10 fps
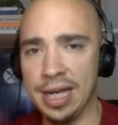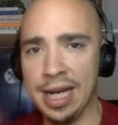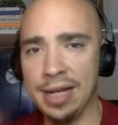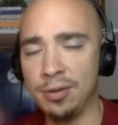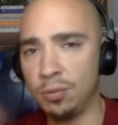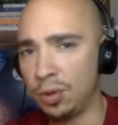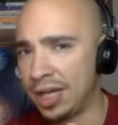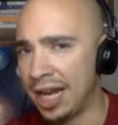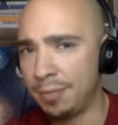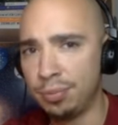and we're
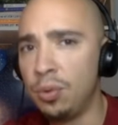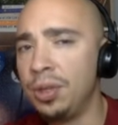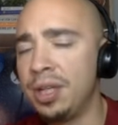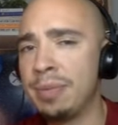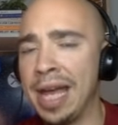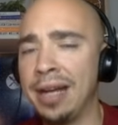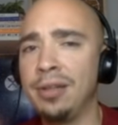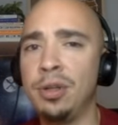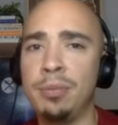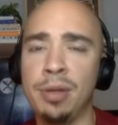kind of pulling back
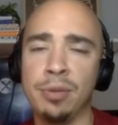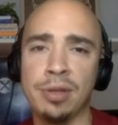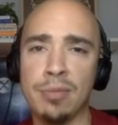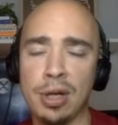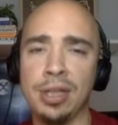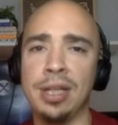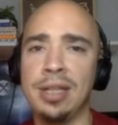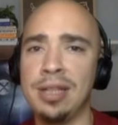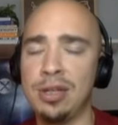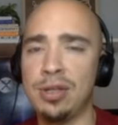a little bit with the market
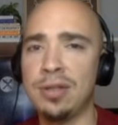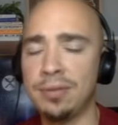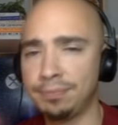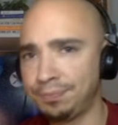conditions.